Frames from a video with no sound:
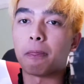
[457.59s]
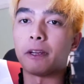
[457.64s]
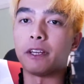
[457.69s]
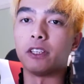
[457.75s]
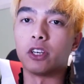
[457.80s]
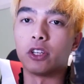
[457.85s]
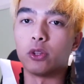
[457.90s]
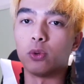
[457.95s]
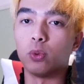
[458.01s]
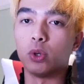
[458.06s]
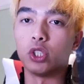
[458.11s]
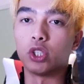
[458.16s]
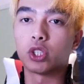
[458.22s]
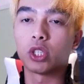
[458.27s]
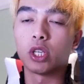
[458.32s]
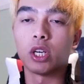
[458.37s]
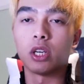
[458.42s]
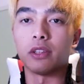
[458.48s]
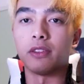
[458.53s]
In other
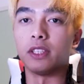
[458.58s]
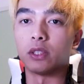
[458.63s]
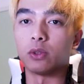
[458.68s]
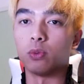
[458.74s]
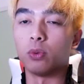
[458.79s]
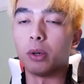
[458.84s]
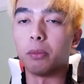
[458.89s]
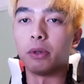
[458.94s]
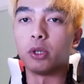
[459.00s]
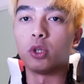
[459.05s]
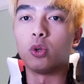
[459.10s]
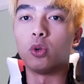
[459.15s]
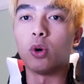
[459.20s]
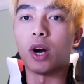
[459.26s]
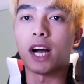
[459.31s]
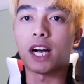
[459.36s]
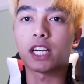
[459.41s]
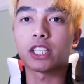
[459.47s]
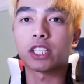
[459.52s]
words, this woman
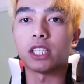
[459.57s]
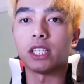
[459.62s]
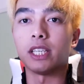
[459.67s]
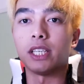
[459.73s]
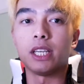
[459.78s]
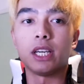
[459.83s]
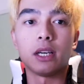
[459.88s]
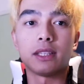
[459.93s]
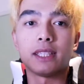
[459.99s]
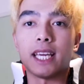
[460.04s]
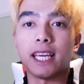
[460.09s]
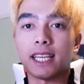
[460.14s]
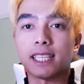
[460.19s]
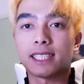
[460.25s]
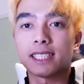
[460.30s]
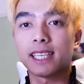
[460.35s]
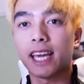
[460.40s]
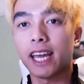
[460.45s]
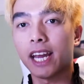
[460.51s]
who actually
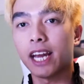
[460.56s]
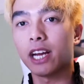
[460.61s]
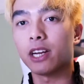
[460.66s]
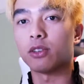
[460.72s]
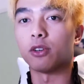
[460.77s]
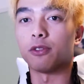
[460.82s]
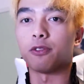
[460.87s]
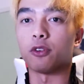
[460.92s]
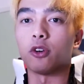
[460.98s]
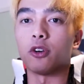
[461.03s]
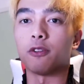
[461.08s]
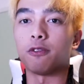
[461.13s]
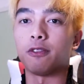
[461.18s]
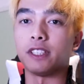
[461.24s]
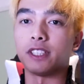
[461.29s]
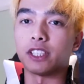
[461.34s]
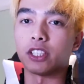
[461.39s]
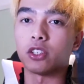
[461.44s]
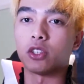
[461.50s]
takes care of her
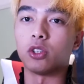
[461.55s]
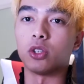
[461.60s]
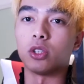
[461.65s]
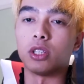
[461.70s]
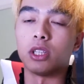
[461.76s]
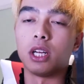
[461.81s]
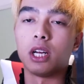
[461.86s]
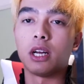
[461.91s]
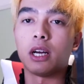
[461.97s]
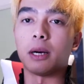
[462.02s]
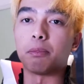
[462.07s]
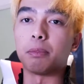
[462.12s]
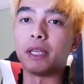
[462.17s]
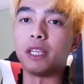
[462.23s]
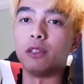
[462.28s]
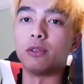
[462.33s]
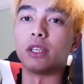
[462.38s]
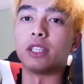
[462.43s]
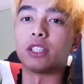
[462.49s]
physical
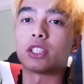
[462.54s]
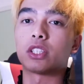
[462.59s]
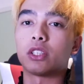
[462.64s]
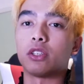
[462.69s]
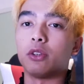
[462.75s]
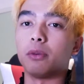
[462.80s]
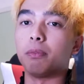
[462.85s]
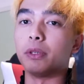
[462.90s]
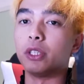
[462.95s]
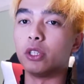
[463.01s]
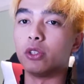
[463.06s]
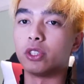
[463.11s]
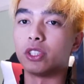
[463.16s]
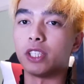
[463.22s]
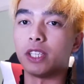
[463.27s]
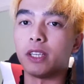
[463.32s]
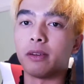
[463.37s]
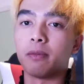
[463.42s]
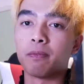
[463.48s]
appearance, her
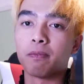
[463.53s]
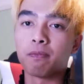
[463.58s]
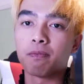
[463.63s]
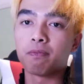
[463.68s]
beauty.